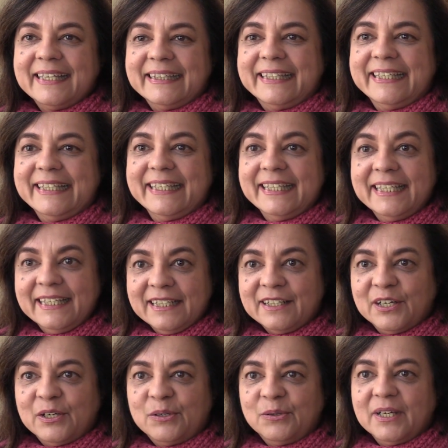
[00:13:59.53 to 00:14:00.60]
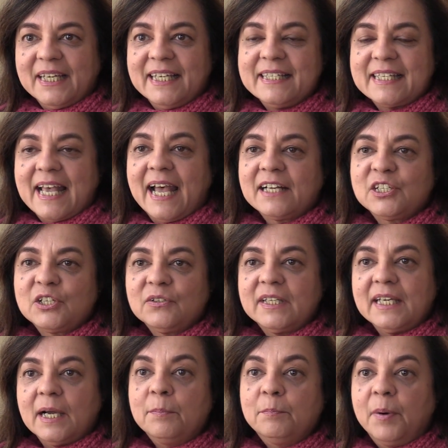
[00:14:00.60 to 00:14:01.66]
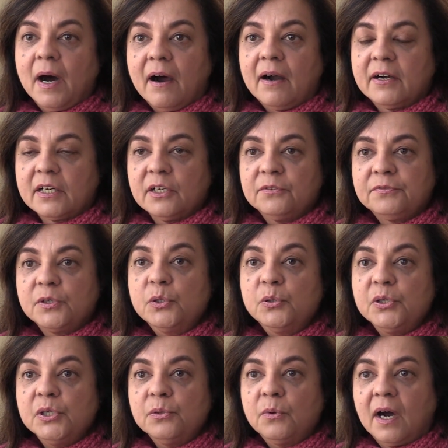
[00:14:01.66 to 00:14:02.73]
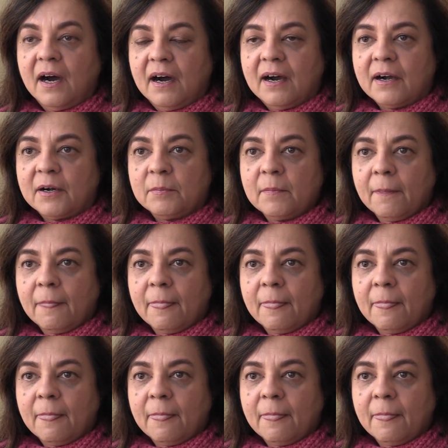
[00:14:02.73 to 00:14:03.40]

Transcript: The ego is actually a part of who you are.